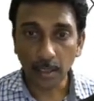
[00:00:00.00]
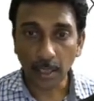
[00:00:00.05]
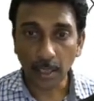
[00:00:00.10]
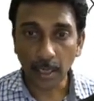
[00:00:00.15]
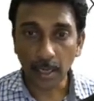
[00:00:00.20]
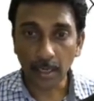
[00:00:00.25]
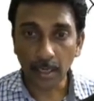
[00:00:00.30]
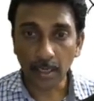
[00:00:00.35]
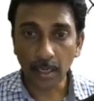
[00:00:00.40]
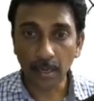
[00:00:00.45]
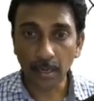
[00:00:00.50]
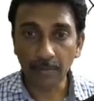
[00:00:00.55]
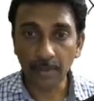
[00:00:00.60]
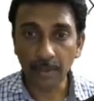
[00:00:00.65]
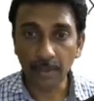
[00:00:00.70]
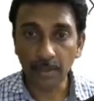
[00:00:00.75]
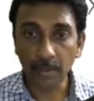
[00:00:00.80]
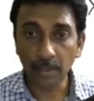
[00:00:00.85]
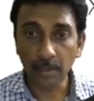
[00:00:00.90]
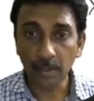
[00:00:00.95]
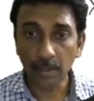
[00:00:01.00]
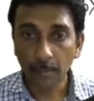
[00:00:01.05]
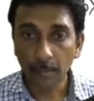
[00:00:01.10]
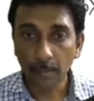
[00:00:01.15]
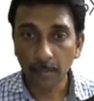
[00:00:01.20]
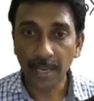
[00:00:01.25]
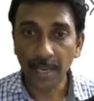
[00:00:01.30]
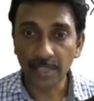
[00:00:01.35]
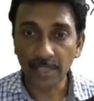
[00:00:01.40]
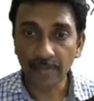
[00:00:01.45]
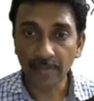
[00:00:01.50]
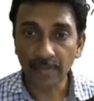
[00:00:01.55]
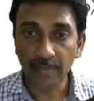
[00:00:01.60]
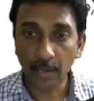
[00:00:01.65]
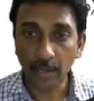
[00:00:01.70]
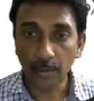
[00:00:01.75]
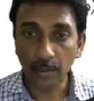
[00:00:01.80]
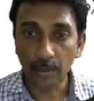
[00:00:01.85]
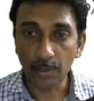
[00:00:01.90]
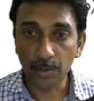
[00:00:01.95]
connected with base
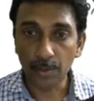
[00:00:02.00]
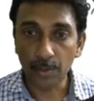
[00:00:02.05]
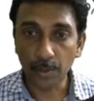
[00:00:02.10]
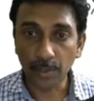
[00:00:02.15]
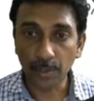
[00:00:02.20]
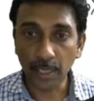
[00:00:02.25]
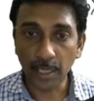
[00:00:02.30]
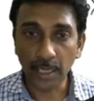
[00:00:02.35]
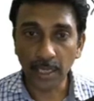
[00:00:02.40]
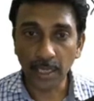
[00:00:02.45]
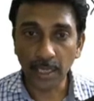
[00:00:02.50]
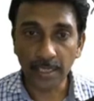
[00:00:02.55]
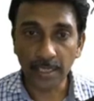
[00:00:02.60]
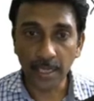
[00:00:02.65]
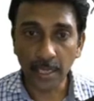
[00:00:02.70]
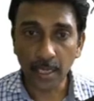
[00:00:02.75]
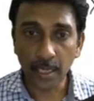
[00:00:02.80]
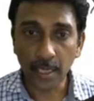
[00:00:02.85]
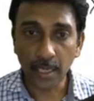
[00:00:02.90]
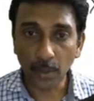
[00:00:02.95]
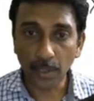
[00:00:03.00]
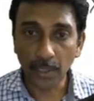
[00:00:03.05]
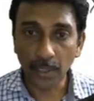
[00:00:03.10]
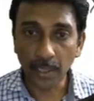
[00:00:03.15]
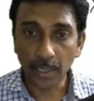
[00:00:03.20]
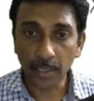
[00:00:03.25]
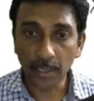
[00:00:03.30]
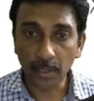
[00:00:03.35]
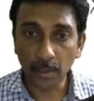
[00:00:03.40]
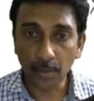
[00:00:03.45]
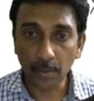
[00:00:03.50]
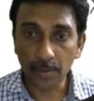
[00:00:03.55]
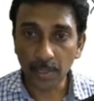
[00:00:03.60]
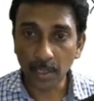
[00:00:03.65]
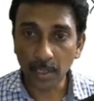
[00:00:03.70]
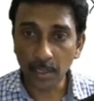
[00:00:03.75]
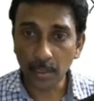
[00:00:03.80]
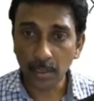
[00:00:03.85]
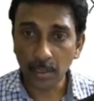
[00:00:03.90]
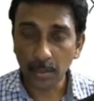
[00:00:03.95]
value, so that it is a
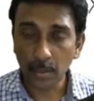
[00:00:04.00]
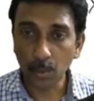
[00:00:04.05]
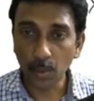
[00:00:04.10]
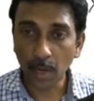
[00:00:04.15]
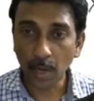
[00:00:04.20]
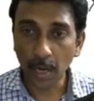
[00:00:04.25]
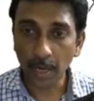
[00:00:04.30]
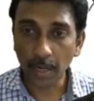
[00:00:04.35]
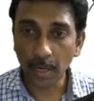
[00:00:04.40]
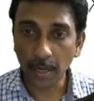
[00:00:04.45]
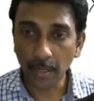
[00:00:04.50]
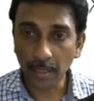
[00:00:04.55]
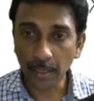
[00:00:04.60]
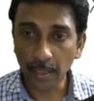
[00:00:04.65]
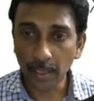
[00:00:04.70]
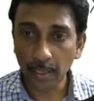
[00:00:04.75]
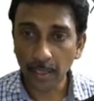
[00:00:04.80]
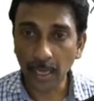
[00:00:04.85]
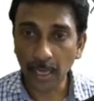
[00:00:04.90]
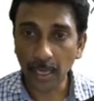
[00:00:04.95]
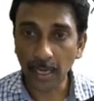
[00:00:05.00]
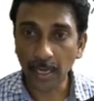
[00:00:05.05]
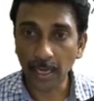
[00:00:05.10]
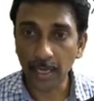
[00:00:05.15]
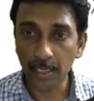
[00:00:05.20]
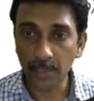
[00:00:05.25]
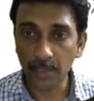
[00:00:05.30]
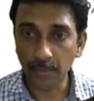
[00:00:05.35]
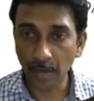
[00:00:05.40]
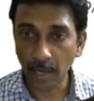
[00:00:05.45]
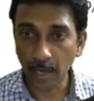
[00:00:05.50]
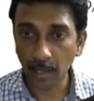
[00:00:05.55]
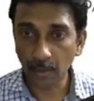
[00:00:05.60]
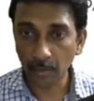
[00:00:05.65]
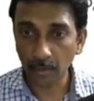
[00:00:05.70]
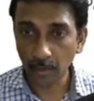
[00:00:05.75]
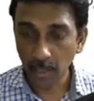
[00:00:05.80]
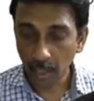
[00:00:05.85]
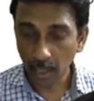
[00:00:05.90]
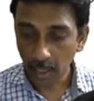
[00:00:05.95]
20,210h
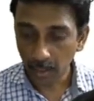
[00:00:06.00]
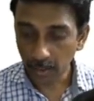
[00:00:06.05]
value.